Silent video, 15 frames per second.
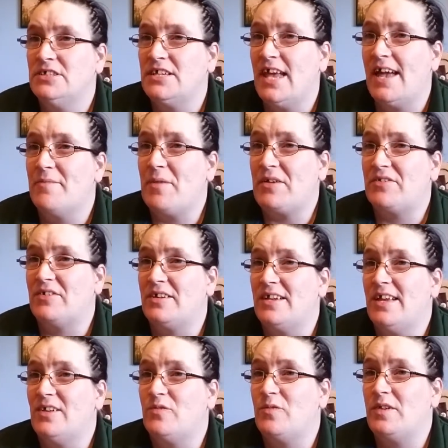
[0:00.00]
yeah,
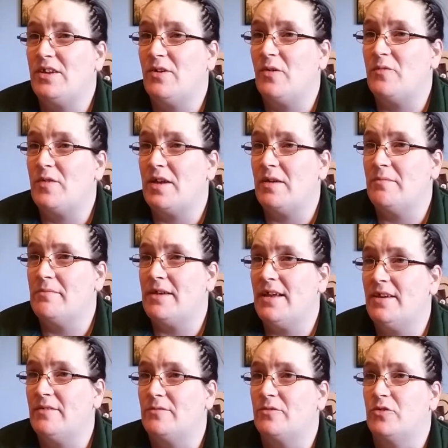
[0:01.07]
basically it's video of him
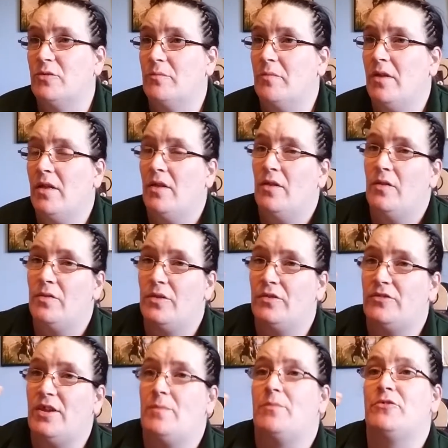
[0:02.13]
in a room
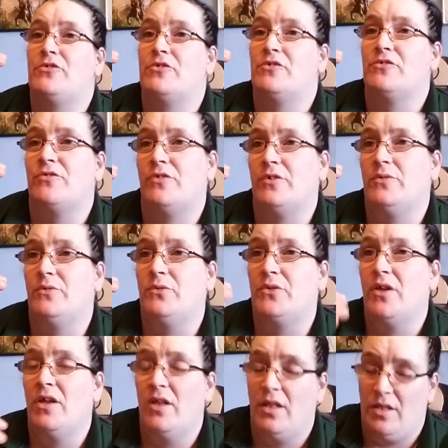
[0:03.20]
that's temperature
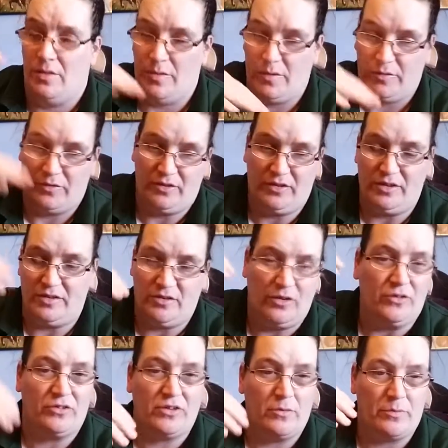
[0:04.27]
controlled, that's
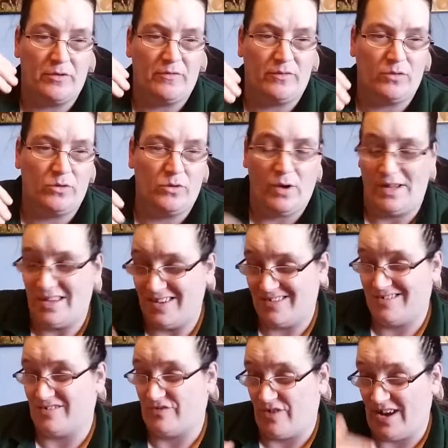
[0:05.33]
got slippery floor, and he's
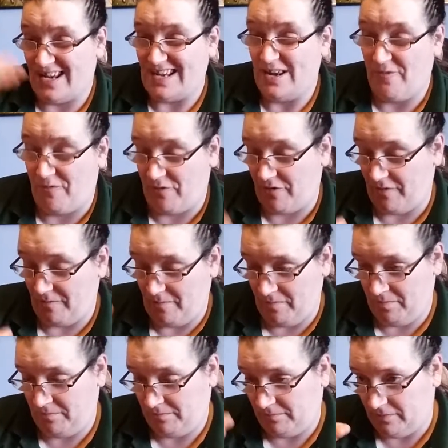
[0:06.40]
trying different
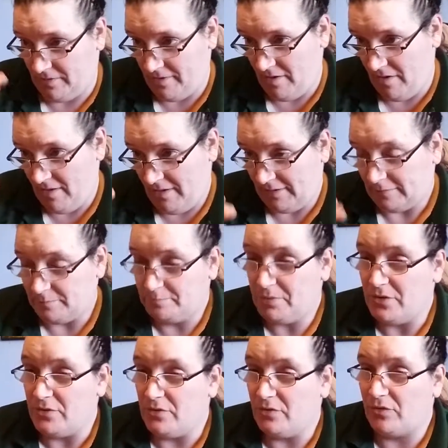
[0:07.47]

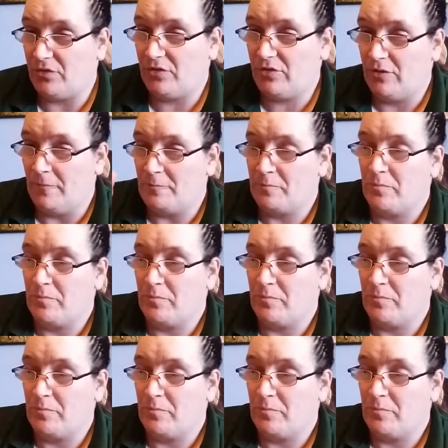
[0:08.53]
boots,